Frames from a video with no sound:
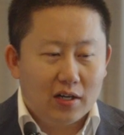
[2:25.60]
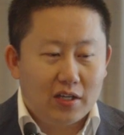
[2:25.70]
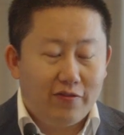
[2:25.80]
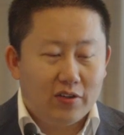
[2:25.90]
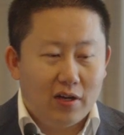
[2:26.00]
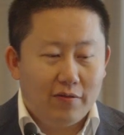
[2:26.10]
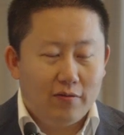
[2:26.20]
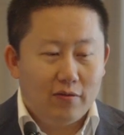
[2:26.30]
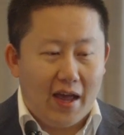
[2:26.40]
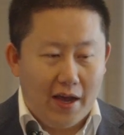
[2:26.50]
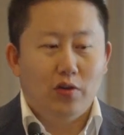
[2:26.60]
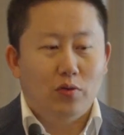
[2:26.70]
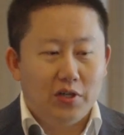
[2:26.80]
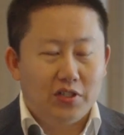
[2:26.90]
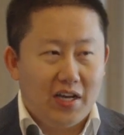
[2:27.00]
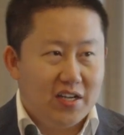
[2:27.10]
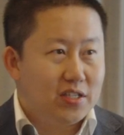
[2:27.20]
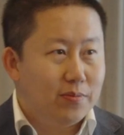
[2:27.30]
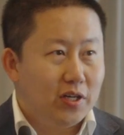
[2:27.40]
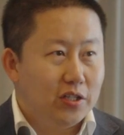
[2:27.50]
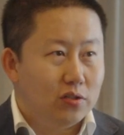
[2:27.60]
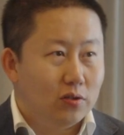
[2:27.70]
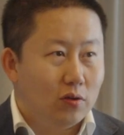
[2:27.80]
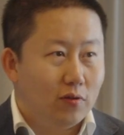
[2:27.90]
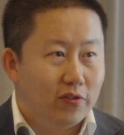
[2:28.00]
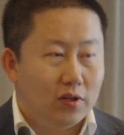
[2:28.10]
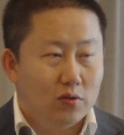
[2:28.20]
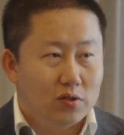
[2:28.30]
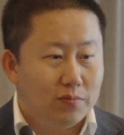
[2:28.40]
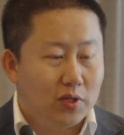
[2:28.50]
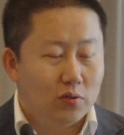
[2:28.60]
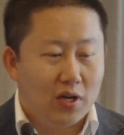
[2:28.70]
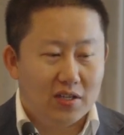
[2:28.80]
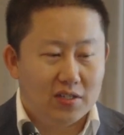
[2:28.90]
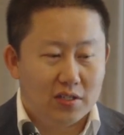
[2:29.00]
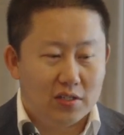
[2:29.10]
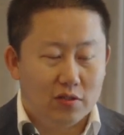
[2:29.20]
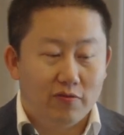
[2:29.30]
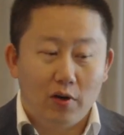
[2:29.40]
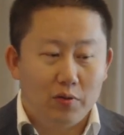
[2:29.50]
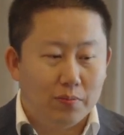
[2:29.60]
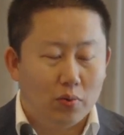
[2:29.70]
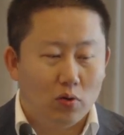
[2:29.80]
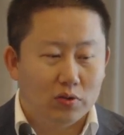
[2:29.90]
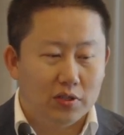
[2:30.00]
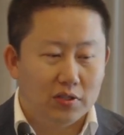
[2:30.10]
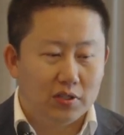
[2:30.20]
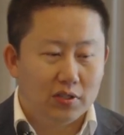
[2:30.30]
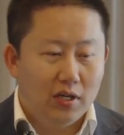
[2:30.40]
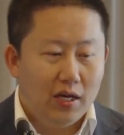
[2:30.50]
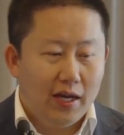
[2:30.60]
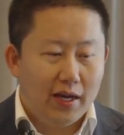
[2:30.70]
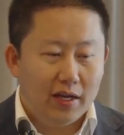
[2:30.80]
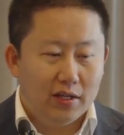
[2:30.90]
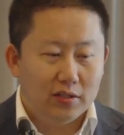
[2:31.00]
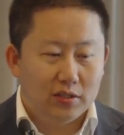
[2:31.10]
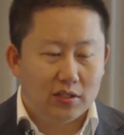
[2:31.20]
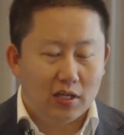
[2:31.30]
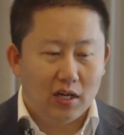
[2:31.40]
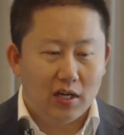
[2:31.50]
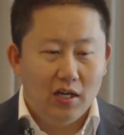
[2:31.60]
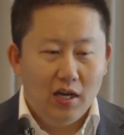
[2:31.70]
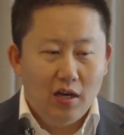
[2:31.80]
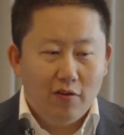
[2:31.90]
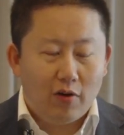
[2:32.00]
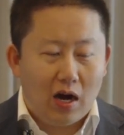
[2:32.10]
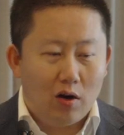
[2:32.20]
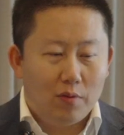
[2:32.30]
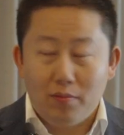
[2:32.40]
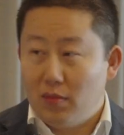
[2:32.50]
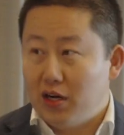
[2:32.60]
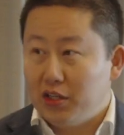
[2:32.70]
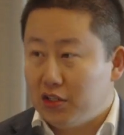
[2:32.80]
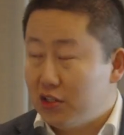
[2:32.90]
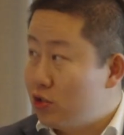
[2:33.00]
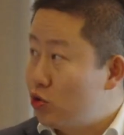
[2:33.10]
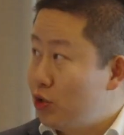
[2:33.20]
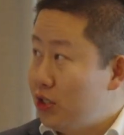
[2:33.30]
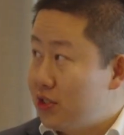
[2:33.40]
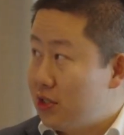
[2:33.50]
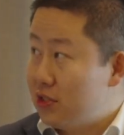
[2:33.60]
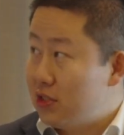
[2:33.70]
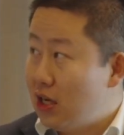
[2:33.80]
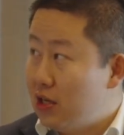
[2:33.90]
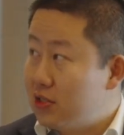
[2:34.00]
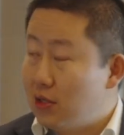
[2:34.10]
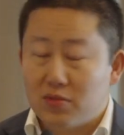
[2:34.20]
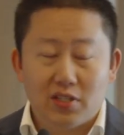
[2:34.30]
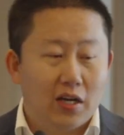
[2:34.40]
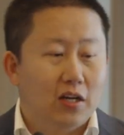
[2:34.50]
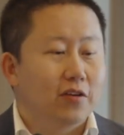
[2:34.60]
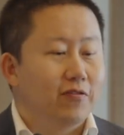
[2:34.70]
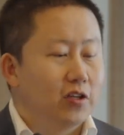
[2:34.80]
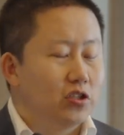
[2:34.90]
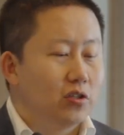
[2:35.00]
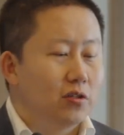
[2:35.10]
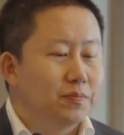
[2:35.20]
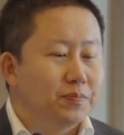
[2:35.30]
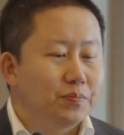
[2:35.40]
give the accurate estimation of those mineral assets is very important. And for our mining industry, there's some cyclic feature.